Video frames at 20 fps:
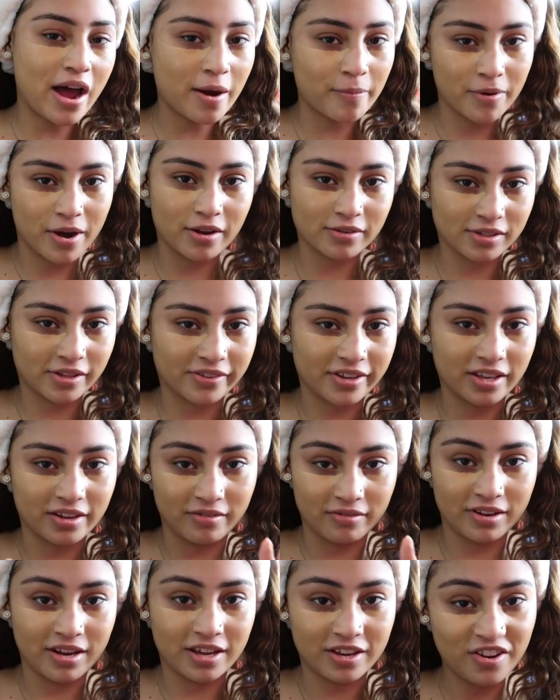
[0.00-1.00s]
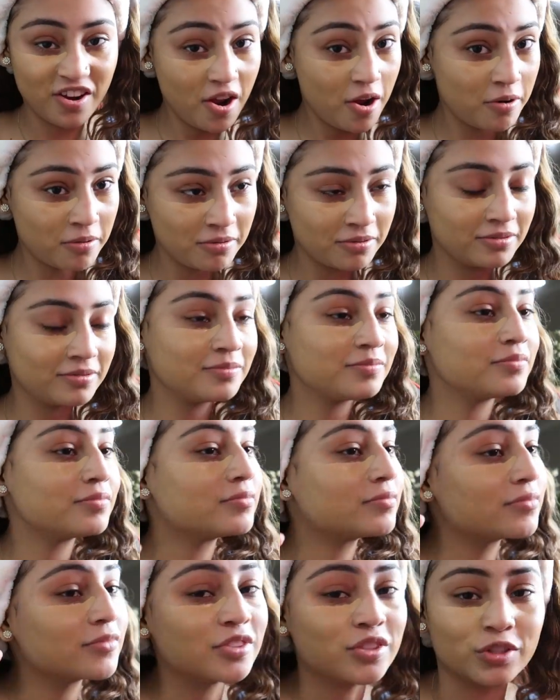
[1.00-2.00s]
eyebrows at the end of the day, you know?
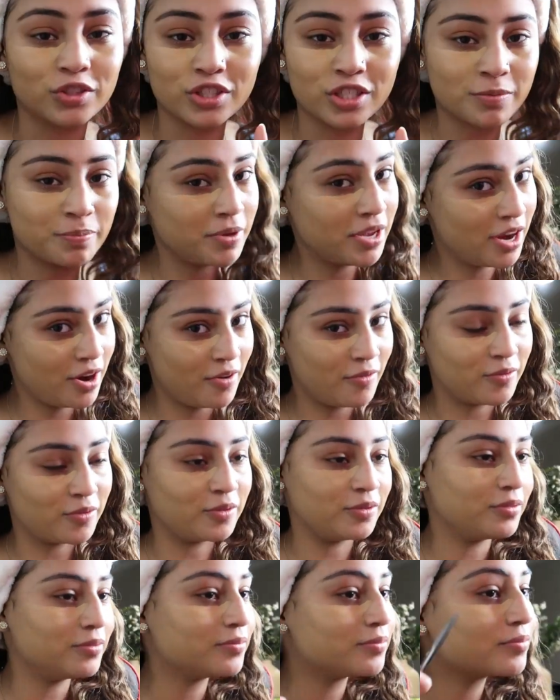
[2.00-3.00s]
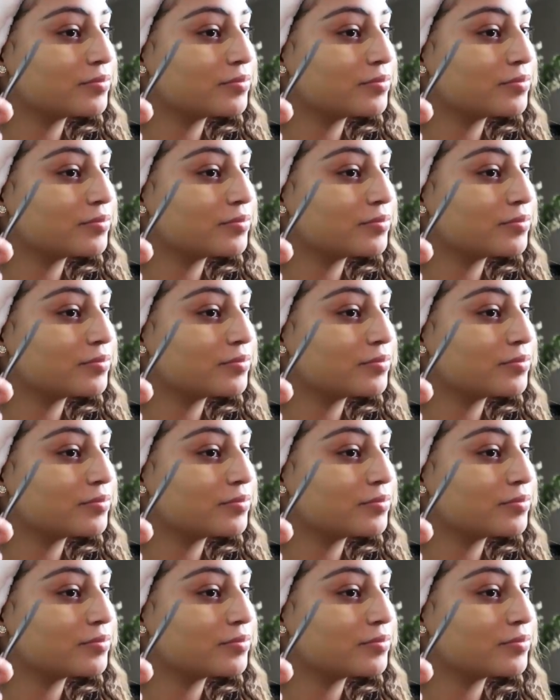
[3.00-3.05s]
So just be careful.